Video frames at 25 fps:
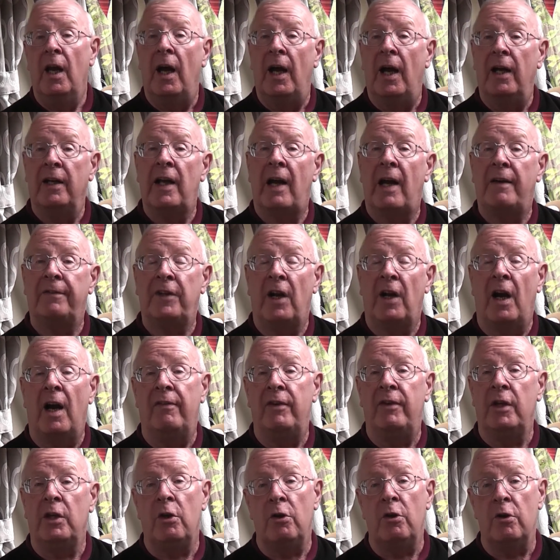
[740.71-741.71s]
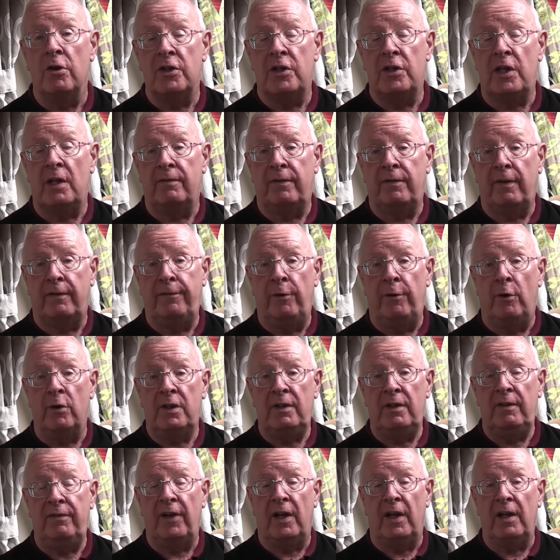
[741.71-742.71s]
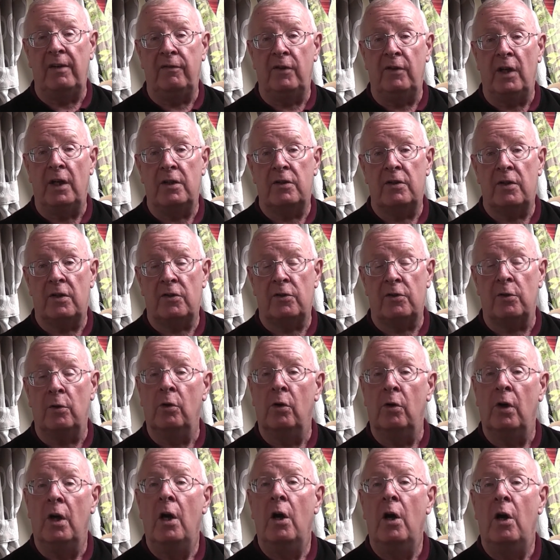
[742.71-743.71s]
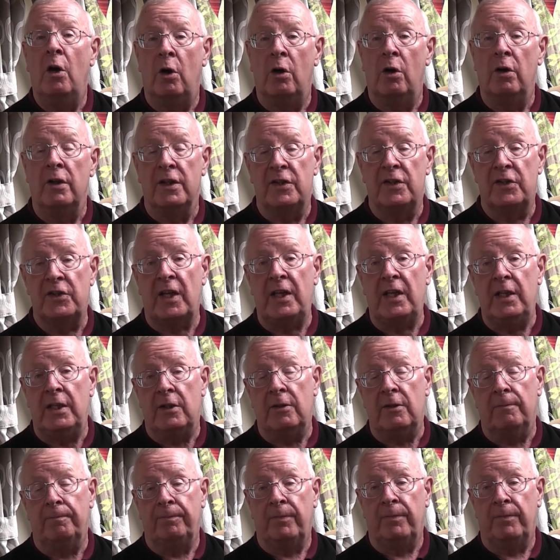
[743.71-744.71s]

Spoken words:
and after having used it for 45 nights or so on site.